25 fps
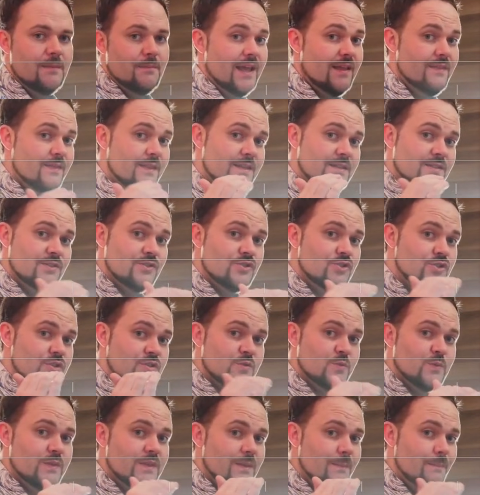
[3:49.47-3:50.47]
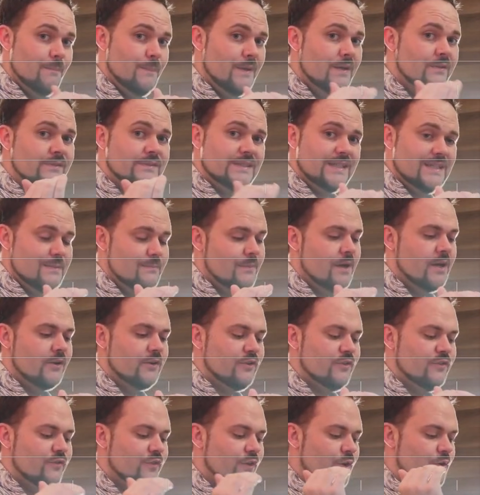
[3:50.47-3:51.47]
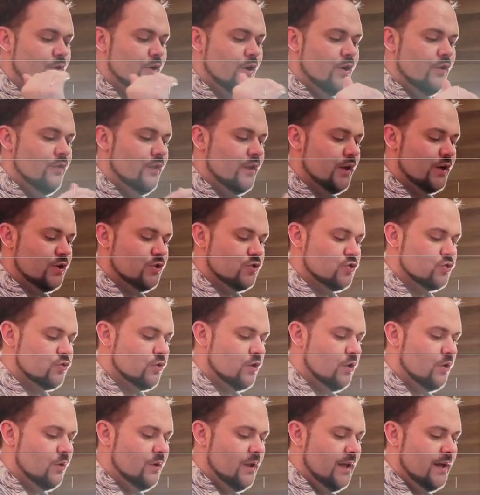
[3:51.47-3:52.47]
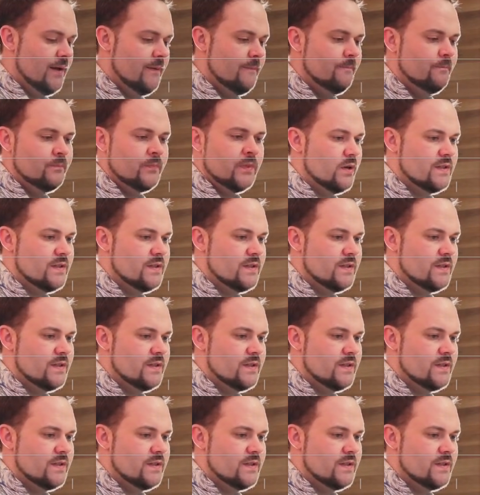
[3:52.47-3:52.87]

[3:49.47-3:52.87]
But again, this is just with the built-in microphone on the controller.